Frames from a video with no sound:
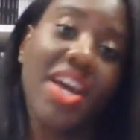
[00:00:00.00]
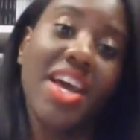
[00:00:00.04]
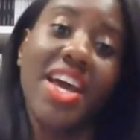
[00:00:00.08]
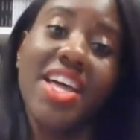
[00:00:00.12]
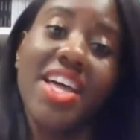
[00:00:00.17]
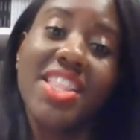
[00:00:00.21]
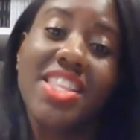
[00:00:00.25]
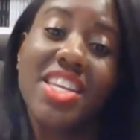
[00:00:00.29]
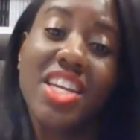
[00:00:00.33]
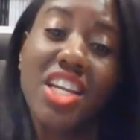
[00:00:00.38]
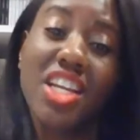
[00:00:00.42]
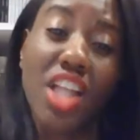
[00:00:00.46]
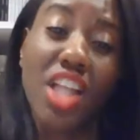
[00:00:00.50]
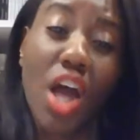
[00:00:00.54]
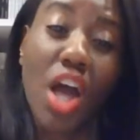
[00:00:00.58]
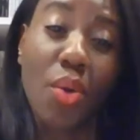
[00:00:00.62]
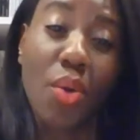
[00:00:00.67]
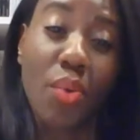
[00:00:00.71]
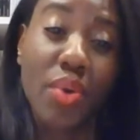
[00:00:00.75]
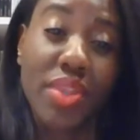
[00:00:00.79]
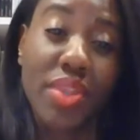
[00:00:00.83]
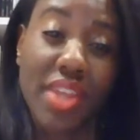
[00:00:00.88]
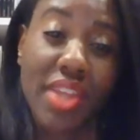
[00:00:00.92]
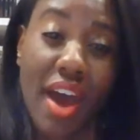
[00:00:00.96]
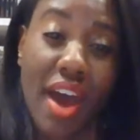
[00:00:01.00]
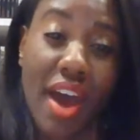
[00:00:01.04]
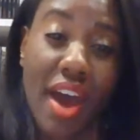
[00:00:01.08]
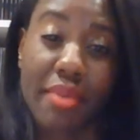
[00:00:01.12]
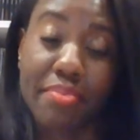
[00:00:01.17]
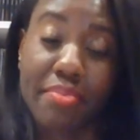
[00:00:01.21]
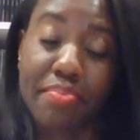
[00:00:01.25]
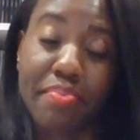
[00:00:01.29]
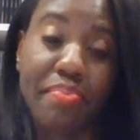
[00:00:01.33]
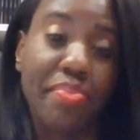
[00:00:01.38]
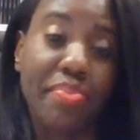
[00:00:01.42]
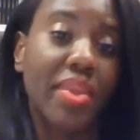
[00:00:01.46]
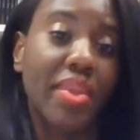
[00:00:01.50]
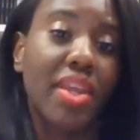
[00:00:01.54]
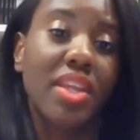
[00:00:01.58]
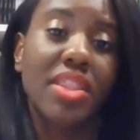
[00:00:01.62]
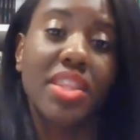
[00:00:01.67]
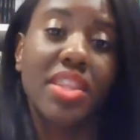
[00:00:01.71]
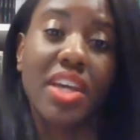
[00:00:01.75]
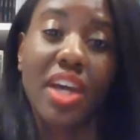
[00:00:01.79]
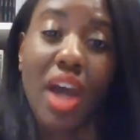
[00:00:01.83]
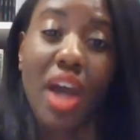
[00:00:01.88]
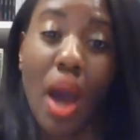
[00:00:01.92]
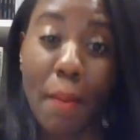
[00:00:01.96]
And then along with that,
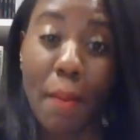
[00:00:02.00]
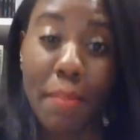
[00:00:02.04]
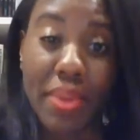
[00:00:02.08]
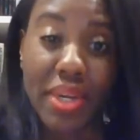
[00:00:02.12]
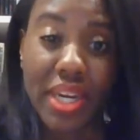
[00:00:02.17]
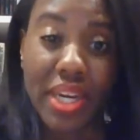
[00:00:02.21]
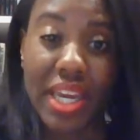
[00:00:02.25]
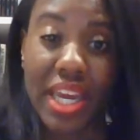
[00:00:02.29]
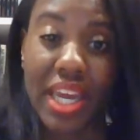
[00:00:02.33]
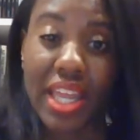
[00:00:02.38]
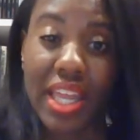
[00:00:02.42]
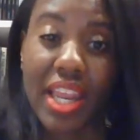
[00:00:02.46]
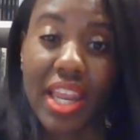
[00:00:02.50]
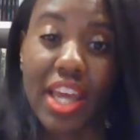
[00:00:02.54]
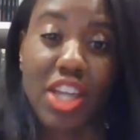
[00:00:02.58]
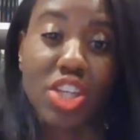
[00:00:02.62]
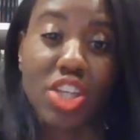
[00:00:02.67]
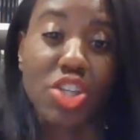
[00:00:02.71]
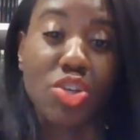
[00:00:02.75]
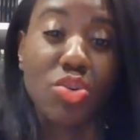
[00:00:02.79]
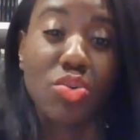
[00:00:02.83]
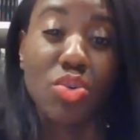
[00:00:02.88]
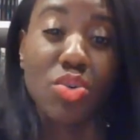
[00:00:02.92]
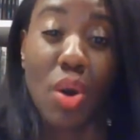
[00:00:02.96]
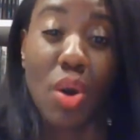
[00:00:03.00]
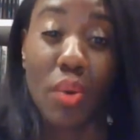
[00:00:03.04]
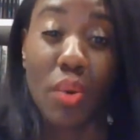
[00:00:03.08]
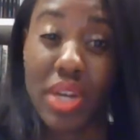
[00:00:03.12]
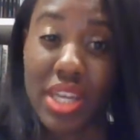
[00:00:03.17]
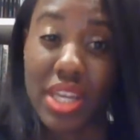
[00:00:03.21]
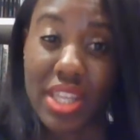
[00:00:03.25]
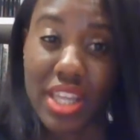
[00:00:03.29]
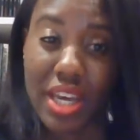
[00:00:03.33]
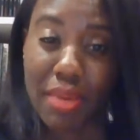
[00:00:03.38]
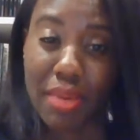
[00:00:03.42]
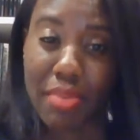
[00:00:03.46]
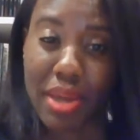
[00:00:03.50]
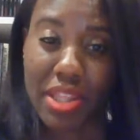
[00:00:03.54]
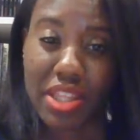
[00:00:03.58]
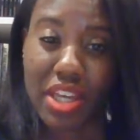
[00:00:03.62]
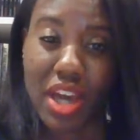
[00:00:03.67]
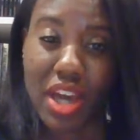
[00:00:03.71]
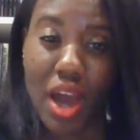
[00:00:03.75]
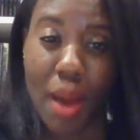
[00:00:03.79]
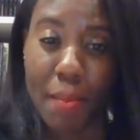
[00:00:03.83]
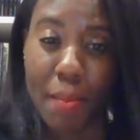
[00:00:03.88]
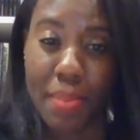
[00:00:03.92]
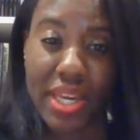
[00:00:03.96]
the company, like, do you know anything about the
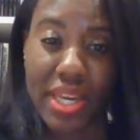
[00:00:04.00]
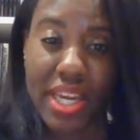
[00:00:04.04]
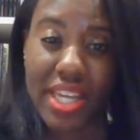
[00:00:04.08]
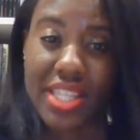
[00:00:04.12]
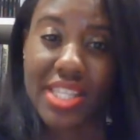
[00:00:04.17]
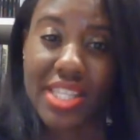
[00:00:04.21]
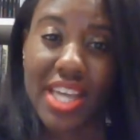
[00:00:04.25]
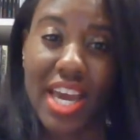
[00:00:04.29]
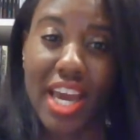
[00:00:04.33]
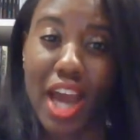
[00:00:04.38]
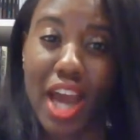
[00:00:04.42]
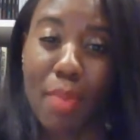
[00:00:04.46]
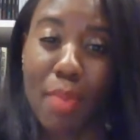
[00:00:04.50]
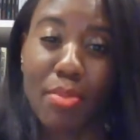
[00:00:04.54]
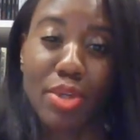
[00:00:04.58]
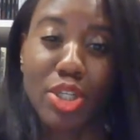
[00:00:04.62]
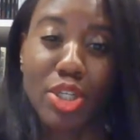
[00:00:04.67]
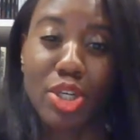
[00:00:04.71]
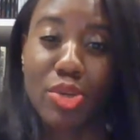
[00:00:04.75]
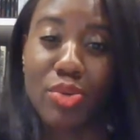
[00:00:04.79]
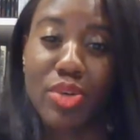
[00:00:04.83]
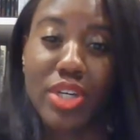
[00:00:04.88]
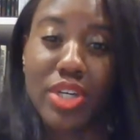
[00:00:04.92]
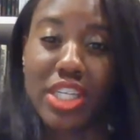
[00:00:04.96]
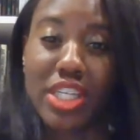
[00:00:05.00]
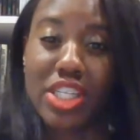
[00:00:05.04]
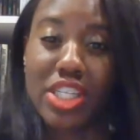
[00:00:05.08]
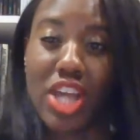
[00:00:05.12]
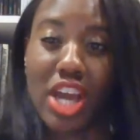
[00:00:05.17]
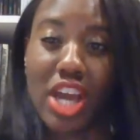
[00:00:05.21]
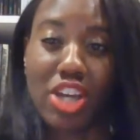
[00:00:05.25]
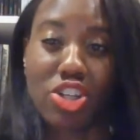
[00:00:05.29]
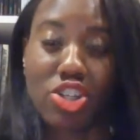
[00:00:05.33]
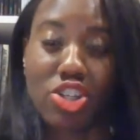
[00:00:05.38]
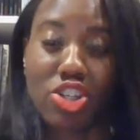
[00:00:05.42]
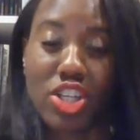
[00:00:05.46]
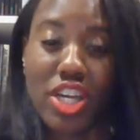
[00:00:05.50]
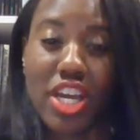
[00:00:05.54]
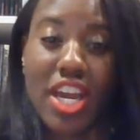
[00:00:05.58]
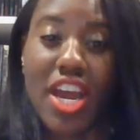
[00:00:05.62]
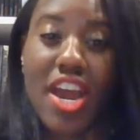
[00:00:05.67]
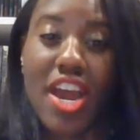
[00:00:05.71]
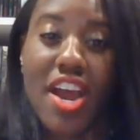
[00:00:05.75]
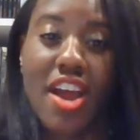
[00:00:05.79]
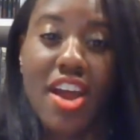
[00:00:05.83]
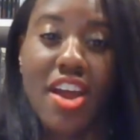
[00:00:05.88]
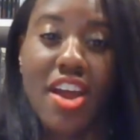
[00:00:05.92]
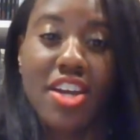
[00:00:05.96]
company? Take opportunities to actually
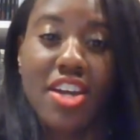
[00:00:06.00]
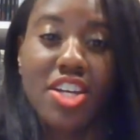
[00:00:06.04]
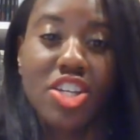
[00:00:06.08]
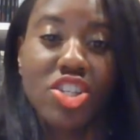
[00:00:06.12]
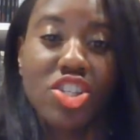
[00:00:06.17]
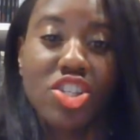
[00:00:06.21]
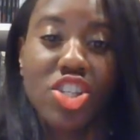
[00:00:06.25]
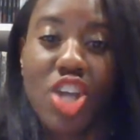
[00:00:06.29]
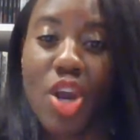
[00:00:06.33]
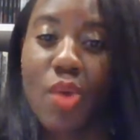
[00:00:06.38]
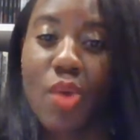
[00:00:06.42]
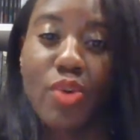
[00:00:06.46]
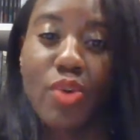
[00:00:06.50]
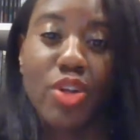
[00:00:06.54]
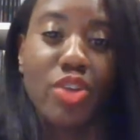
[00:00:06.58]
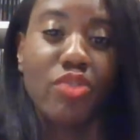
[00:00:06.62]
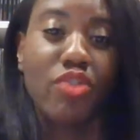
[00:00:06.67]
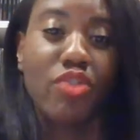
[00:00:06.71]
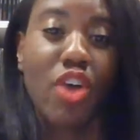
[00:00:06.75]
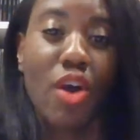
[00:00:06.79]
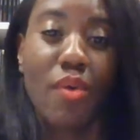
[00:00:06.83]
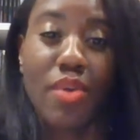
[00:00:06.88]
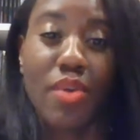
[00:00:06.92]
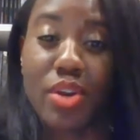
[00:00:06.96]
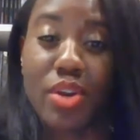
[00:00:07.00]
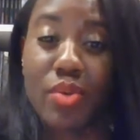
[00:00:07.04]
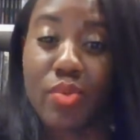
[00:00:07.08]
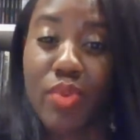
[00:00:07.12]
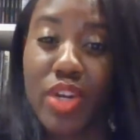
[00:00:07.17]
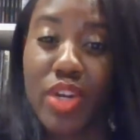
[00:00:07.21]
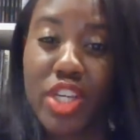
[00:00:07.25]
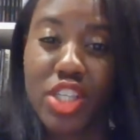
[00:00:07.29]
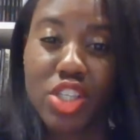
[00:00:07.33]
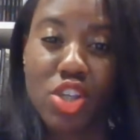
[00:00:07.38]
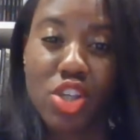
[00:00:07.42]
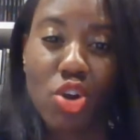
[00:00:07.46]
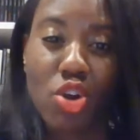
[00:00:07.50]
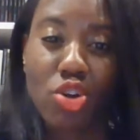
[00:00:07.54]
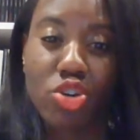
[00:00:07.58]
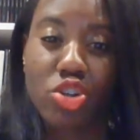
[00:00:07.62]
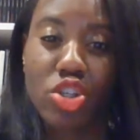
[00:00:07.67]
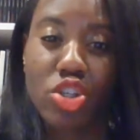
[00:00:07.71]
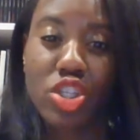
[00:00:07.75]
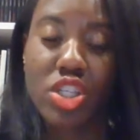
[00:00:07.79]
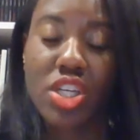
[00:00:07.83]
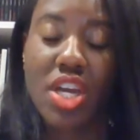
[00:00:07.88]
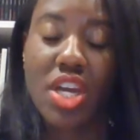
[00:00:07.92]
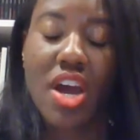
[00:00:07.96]
share what you've already
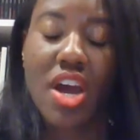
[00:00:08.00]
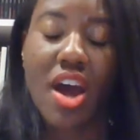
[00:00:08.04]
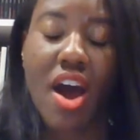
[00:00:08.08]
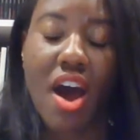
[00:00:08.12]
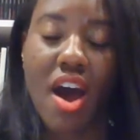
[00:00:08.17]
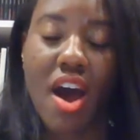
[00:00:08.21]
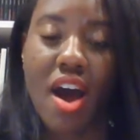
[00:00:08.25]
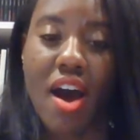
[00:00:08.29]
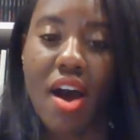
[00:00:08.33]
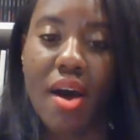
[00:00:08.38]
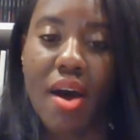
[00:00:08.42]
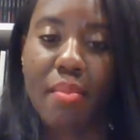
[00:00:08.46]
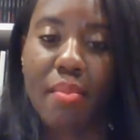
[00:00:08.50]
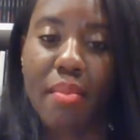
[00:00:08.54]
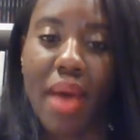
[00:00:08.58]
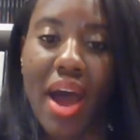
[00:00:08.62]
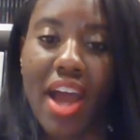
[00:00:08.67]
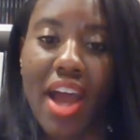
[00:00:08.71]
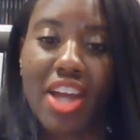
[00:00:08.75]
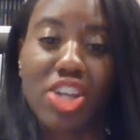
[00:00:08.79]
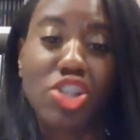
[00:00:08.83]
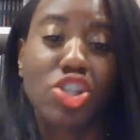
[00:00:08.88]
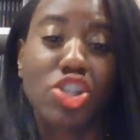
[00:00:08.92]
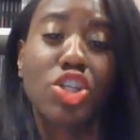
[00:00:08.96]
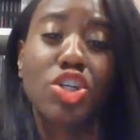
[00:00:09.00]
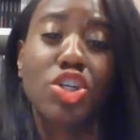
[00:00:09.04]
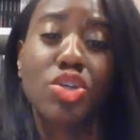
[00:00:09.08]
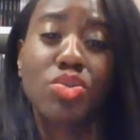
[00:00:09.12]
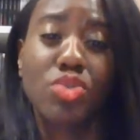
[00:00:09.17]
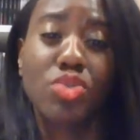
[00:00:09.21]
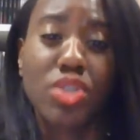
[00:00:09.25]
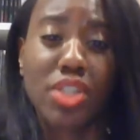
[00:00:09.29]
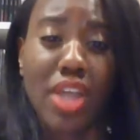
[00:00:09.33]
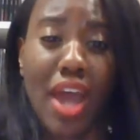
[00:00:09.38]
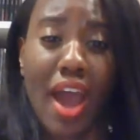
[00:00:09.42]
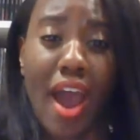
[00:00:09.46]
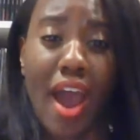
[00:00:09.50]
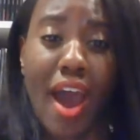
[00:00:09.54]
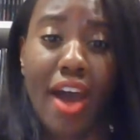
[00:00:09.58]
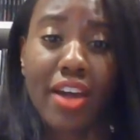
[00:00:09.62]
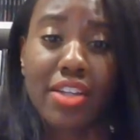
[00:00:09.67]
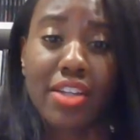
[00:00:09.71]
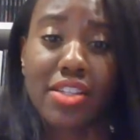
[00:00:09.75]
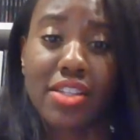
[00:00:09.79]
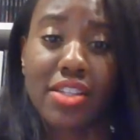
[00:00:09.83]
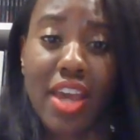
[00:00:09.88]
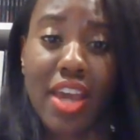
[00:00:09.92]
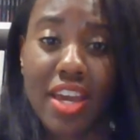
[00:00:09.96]
researched. I actually used to
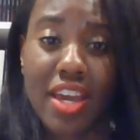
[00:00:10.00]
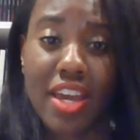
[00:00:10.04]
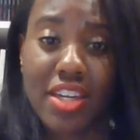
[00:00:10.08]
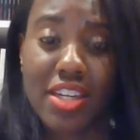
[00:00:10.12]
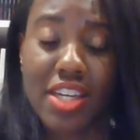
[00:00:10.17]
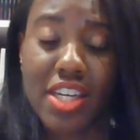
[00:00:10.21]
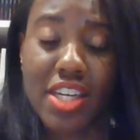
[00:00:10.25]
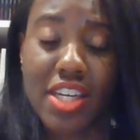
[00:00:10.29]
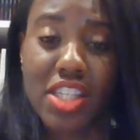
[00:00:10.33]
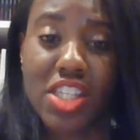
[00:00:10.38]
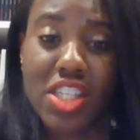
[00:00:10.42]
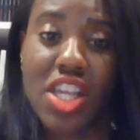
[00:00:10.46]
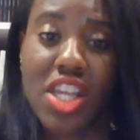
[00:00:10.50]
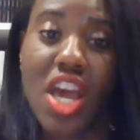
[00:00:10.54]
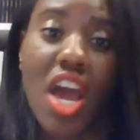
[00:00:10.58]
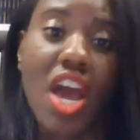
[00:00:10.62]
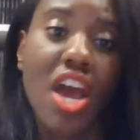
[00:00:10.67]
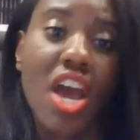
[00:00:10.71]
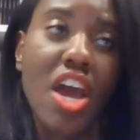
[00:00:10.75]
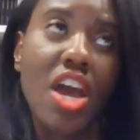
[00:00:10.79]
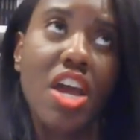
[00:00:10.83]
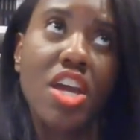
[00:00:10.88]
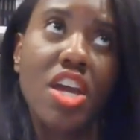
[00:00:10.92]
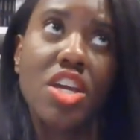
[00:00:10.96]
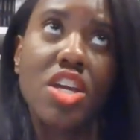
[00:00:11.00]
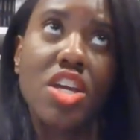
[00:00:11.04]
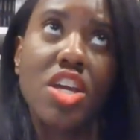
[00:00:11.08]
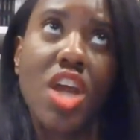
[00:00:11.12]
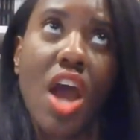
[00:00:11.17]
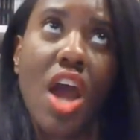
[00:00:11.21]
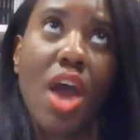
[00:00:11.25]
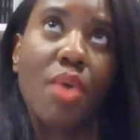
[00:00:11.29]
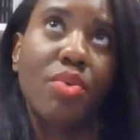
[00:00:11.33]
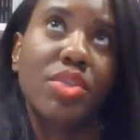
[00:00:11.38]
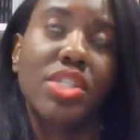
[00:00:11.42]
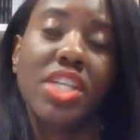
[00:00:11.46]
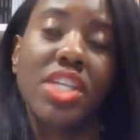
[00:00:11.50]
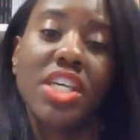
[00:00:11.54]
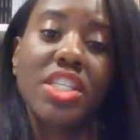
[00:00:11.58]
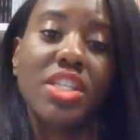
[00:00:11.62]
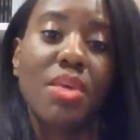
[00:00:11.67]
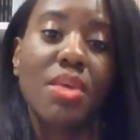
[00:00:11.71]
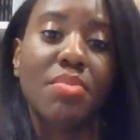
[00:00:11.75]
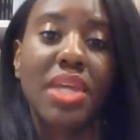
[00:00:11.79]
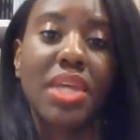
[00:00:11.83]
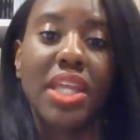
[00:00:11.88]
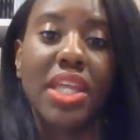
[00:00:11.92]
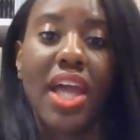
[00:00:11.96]
ask candidates, I would say
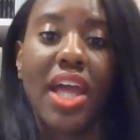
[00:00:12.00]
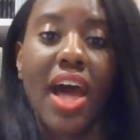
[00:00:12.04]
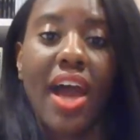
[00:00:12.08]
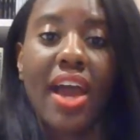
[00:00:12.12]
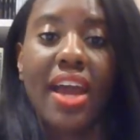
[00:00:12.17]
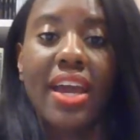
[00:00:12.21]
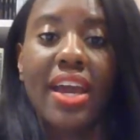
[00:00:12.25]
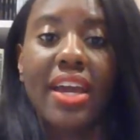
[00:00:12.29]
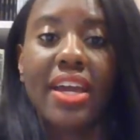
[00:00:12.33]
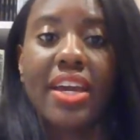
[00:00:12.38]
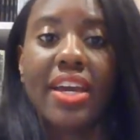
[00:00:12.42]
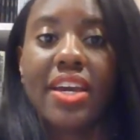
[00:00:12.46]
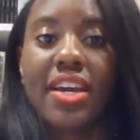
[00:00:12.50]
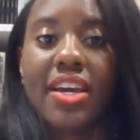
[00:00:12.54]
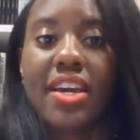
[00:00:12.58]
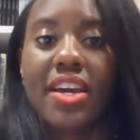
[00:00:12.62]
something like,